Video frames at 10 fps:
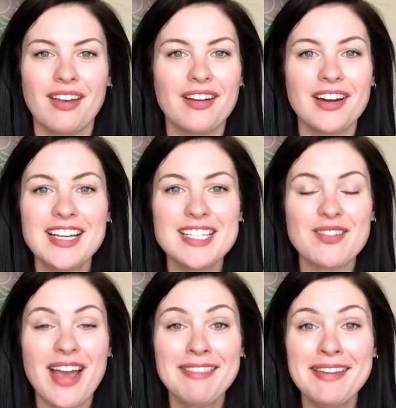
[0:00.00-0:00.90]
All right,
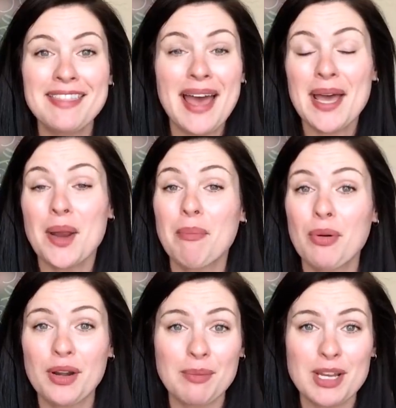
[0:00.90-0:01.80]
so I think that
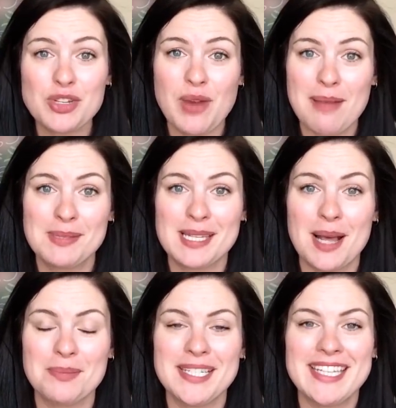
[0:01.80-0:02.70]
pretty much wraps it
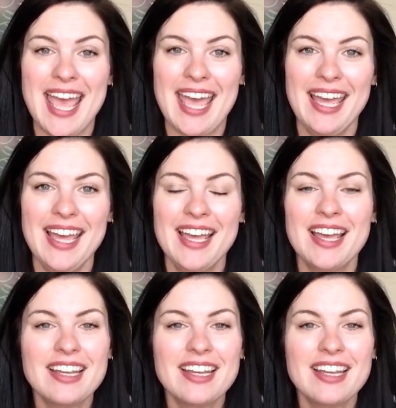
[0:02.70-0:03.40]
up today.